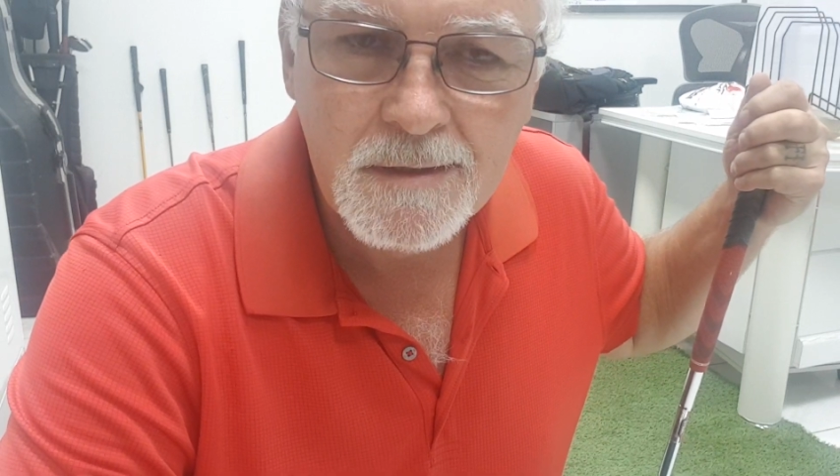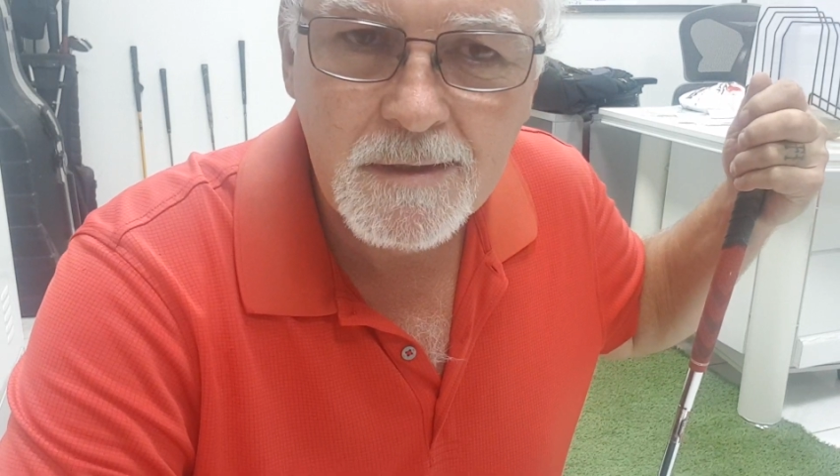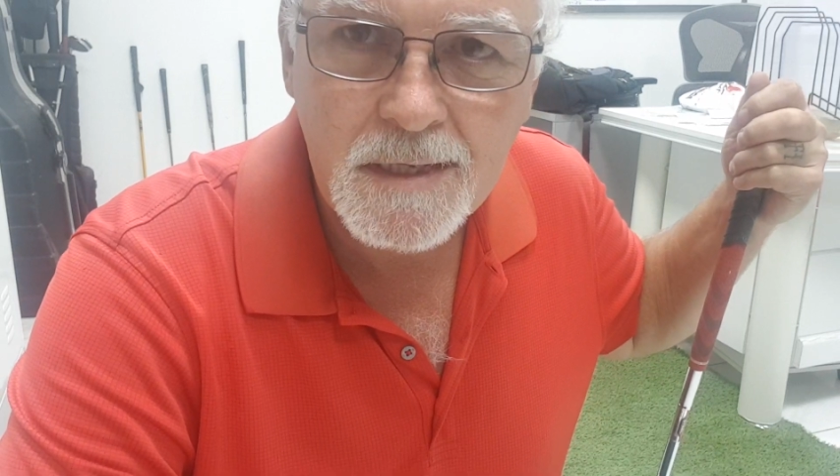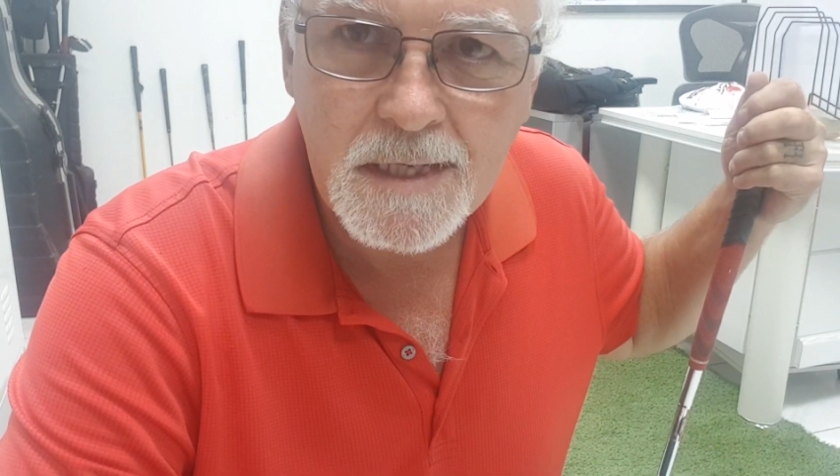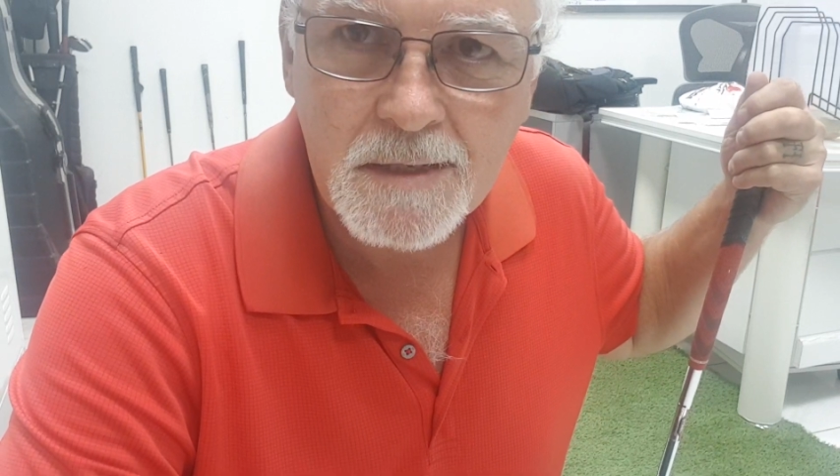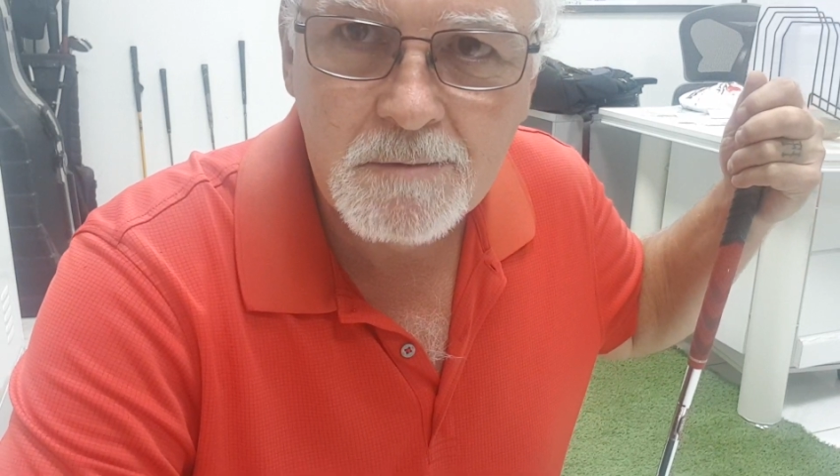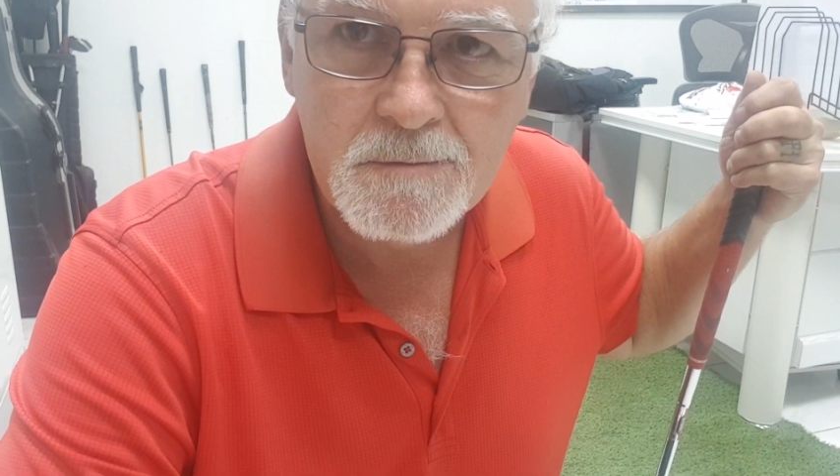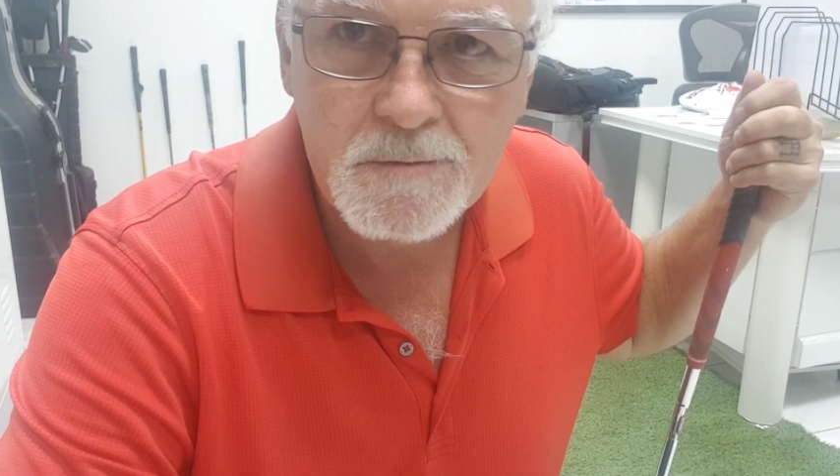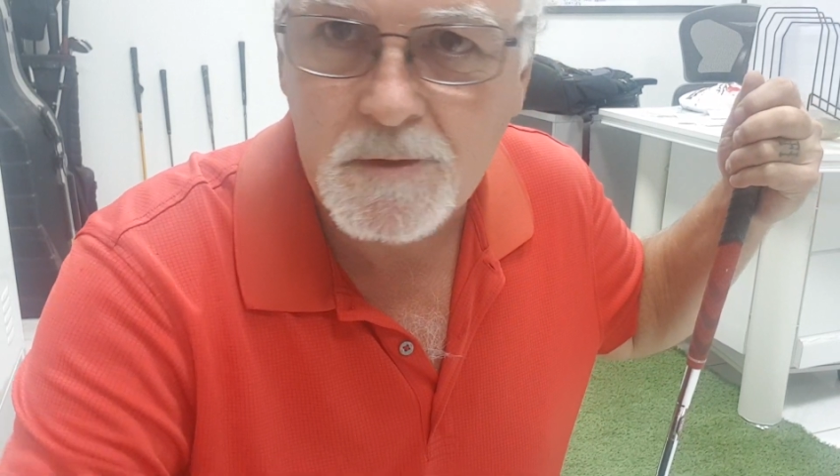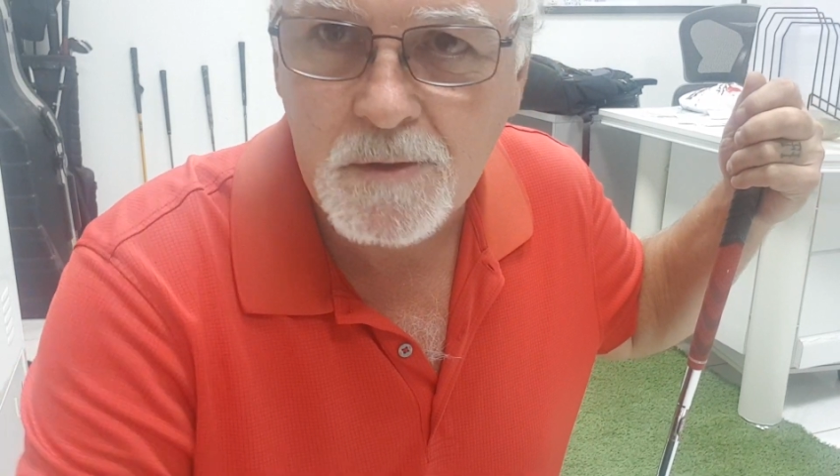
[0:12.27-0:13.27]
And
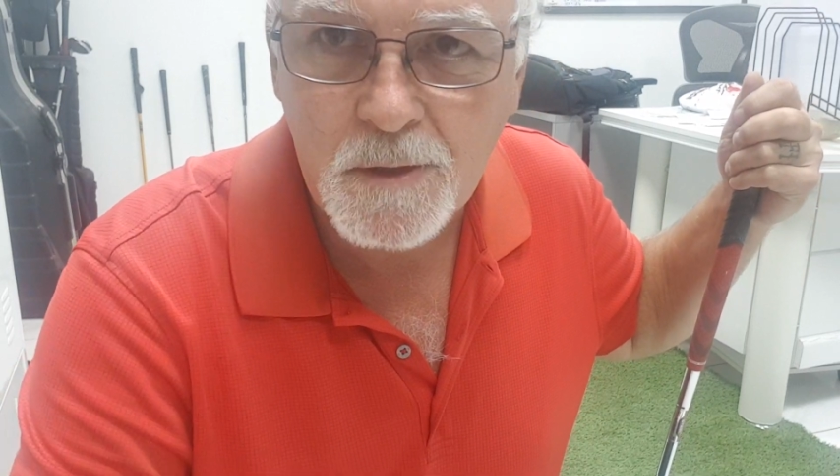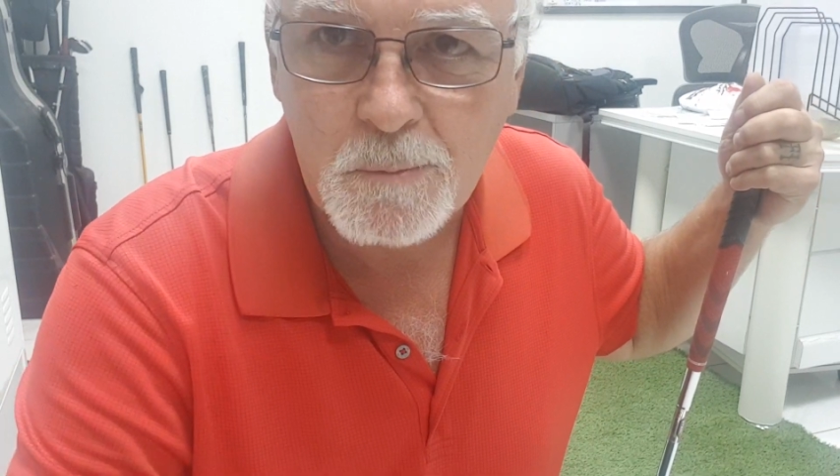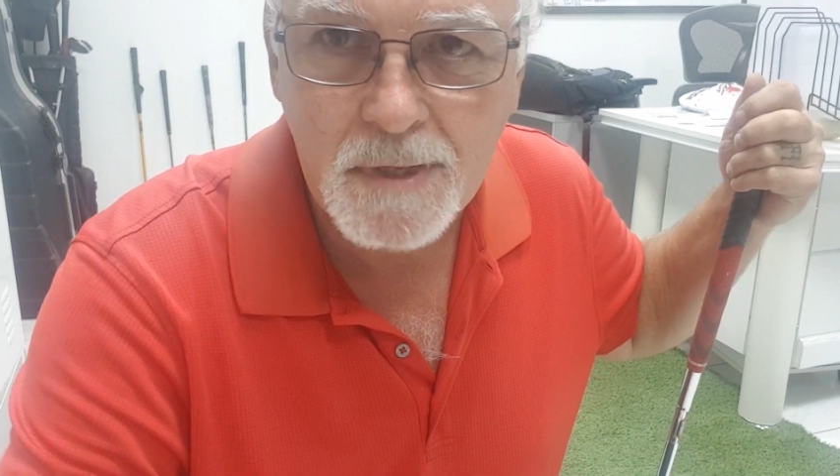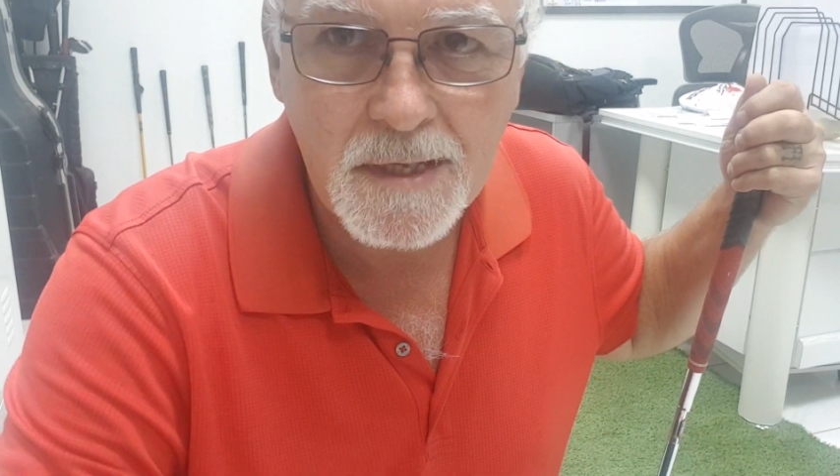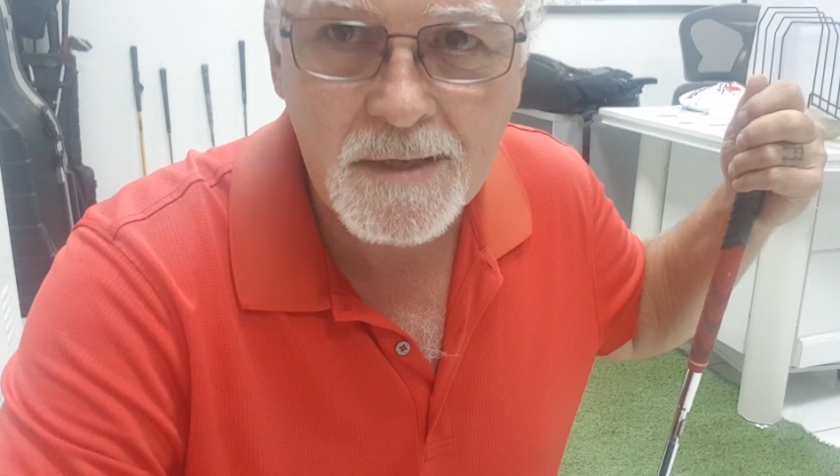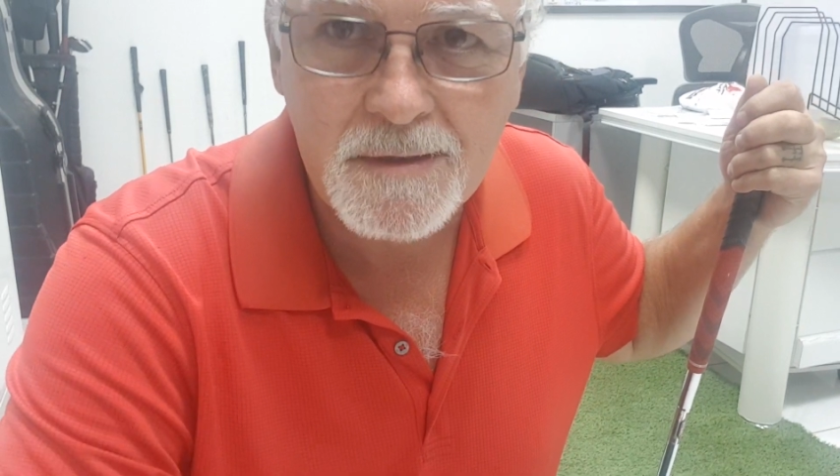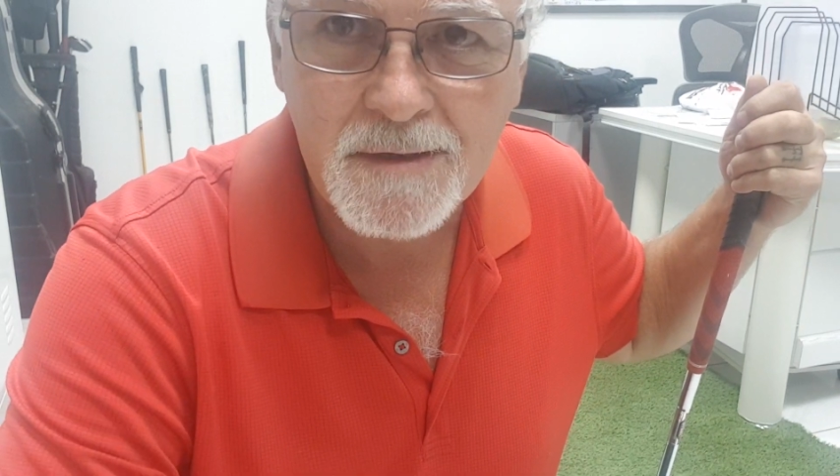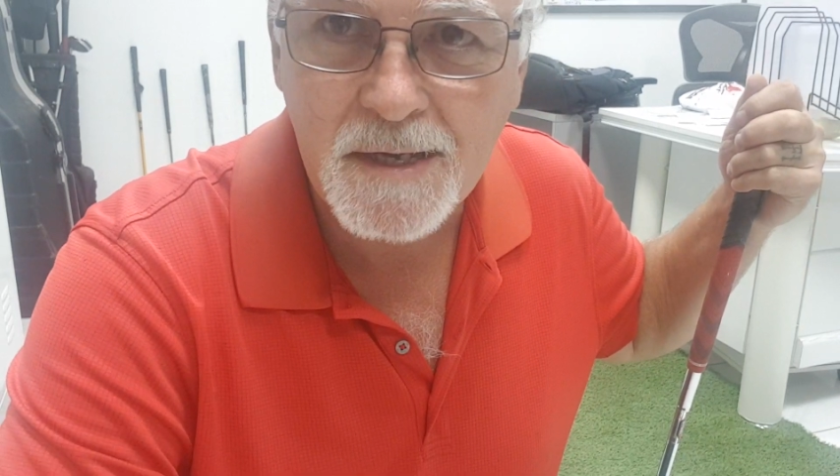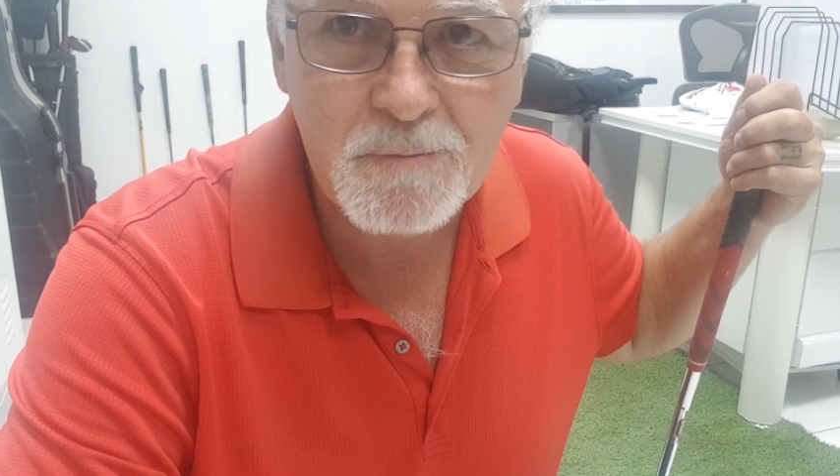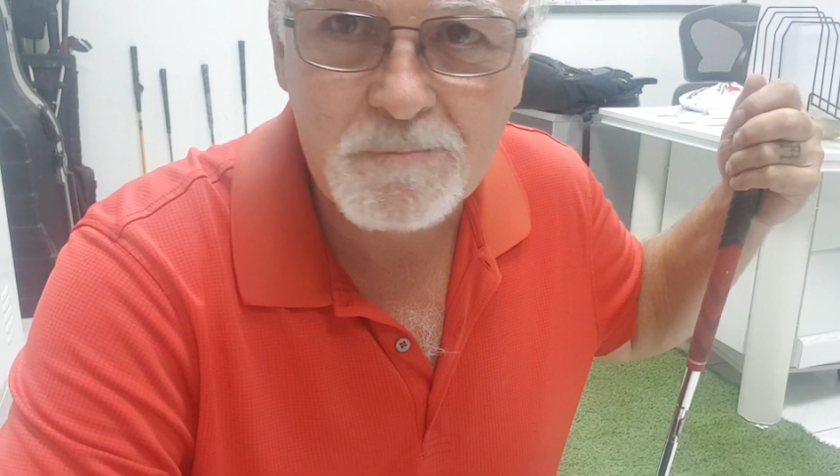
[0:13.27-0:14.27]
you know me, I